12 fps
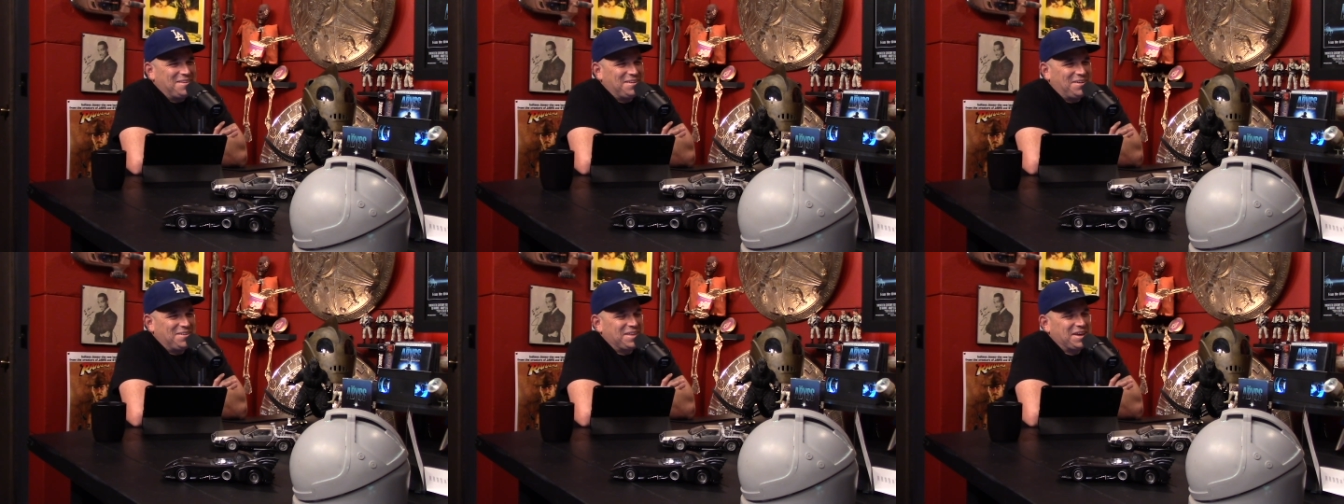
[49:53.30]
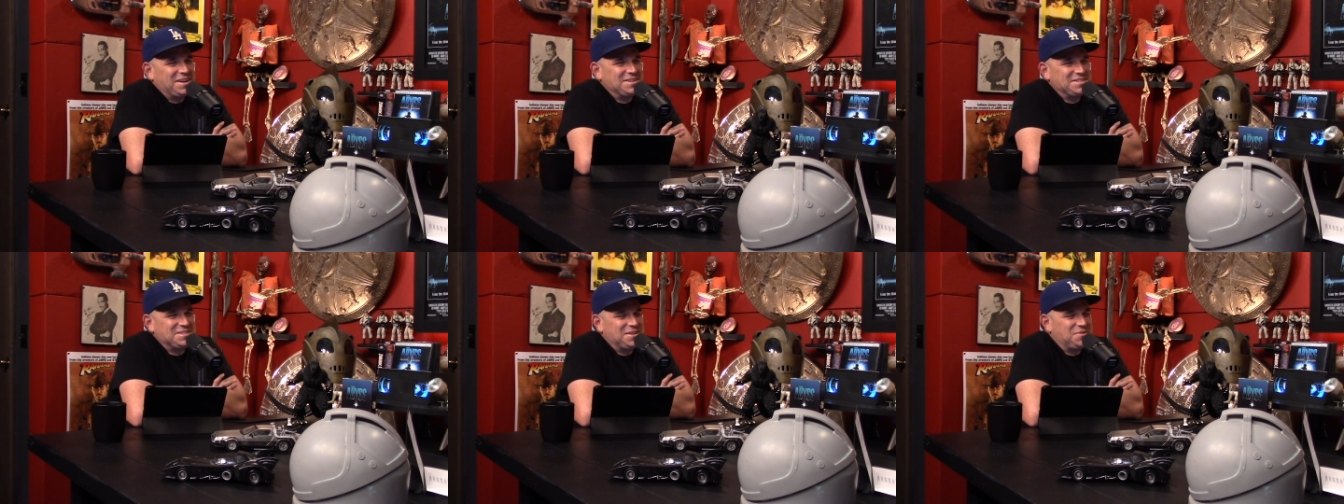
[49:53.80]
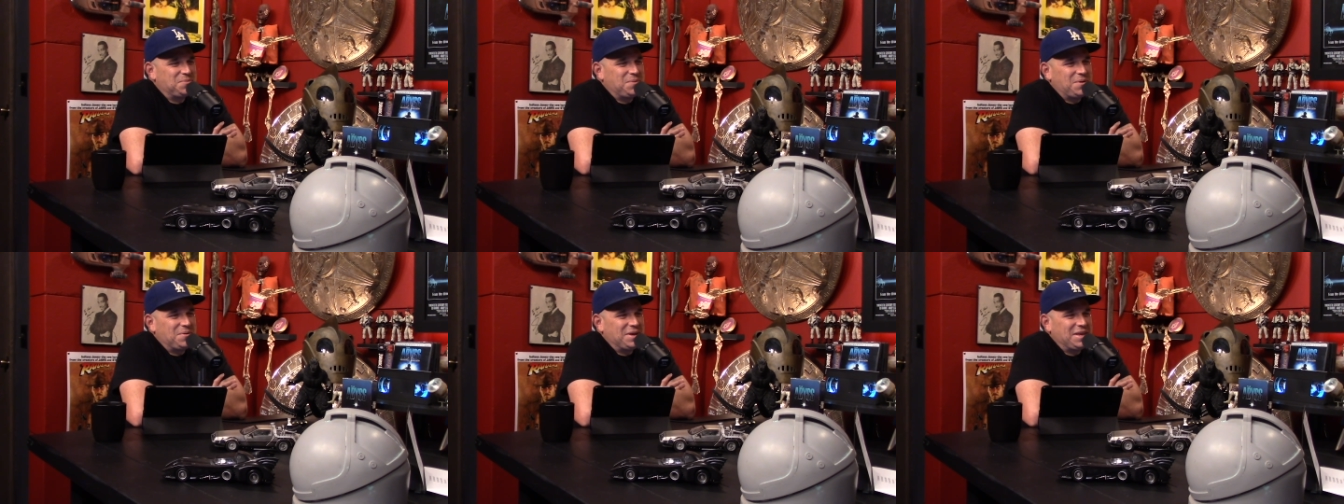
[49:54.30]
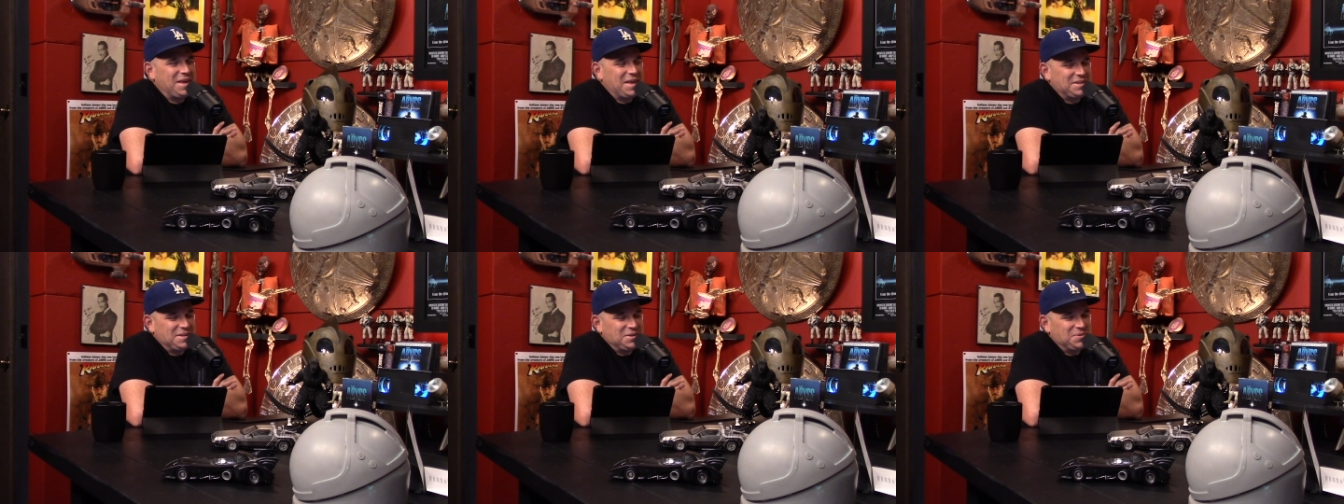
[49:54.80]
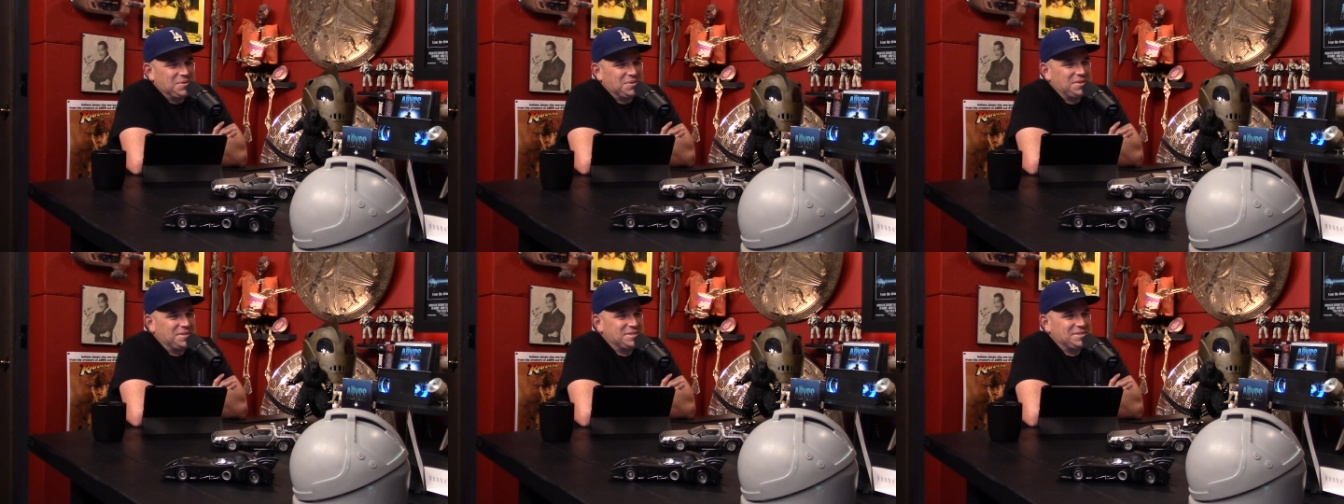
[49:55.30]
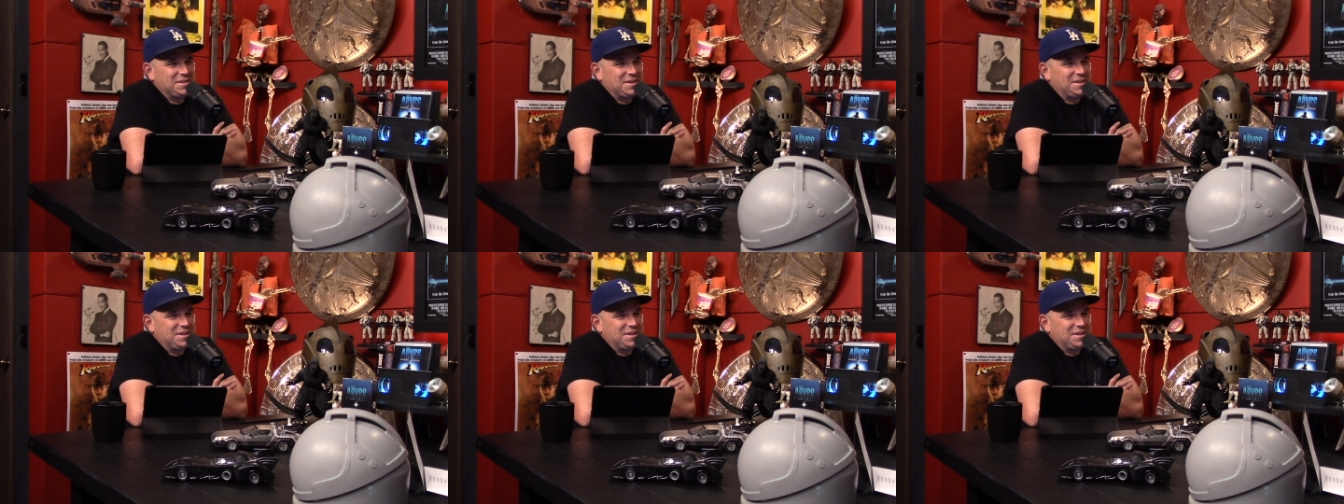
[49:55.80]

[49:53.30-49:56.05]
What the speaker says: all that kind of stuff about what he had to deal with on this set.